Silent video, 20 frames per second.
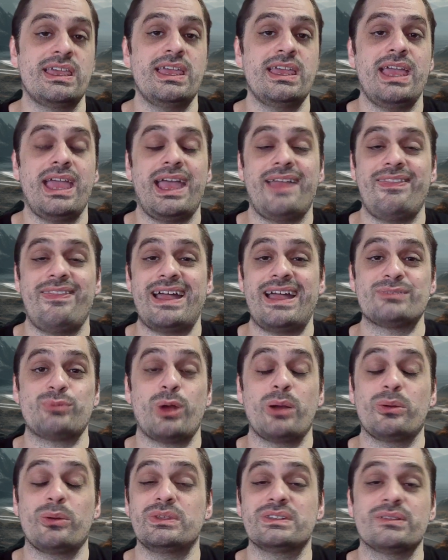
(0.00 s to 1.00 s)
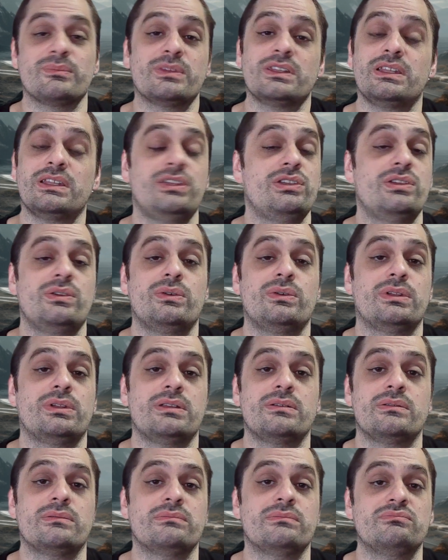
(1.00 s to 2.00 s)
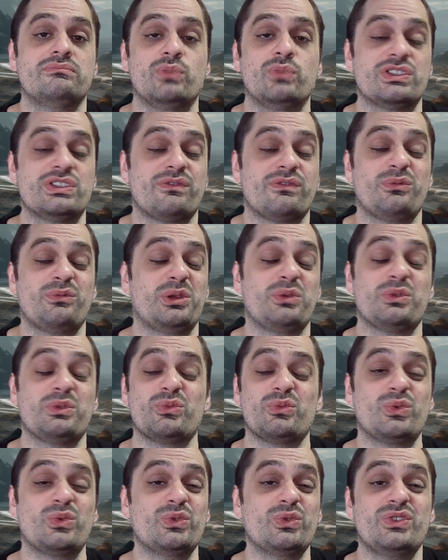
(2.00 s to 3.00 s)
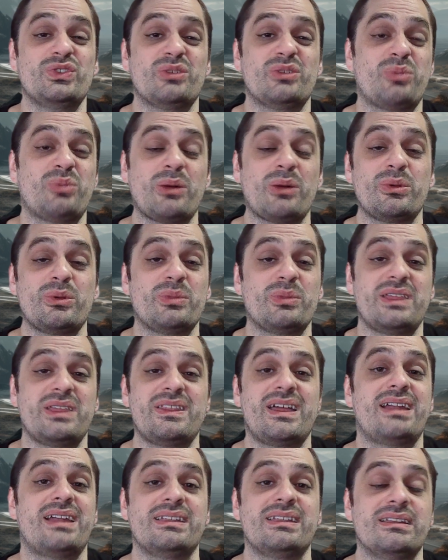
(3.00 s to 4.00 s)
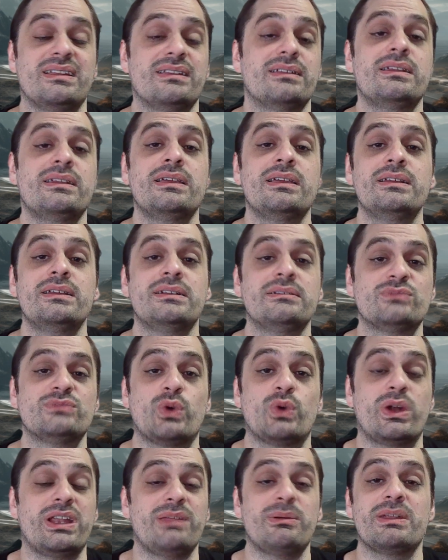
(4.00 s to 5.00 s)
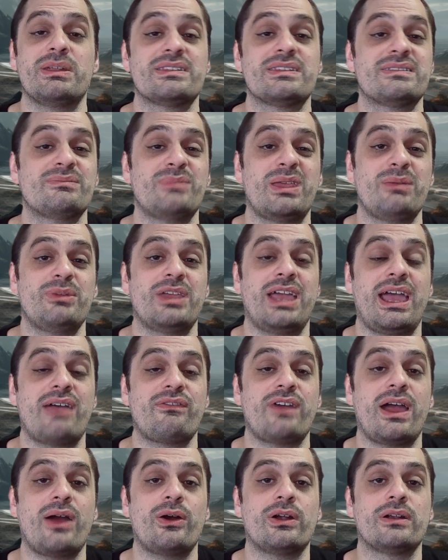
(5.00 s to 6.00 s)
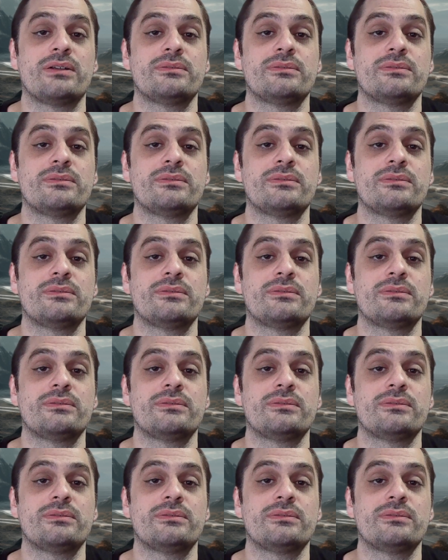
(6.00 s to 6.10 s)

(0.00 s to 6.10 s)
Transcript: and that's probably something that you can, once you're familiar with the rules, you could probably play that in 20 minutes, maybe a half hour.